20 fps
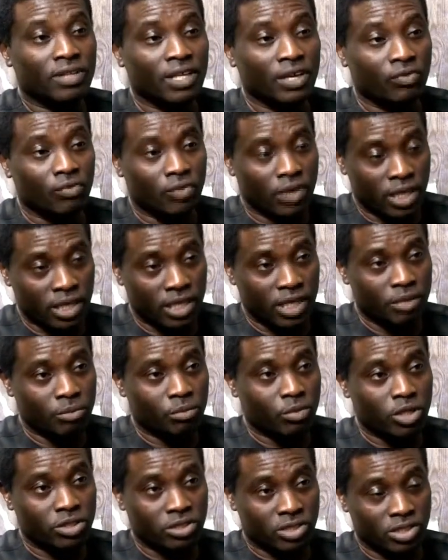they
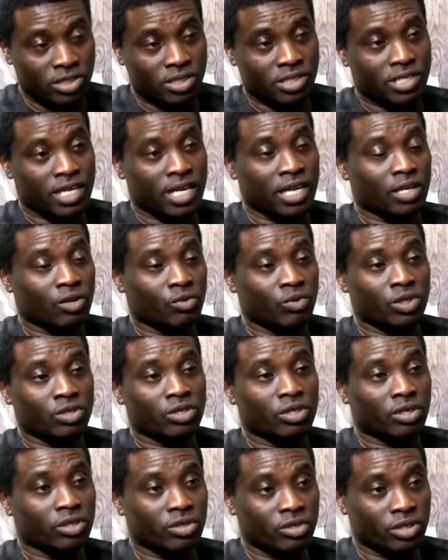really must sincerely
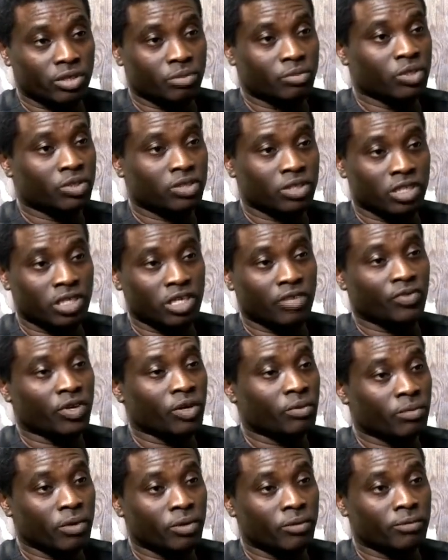want to contribute to the
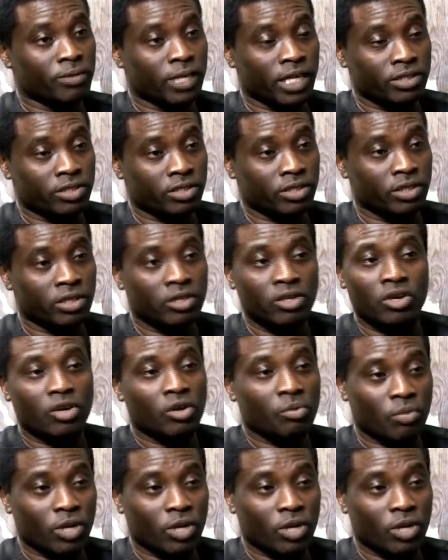development of Nigeria.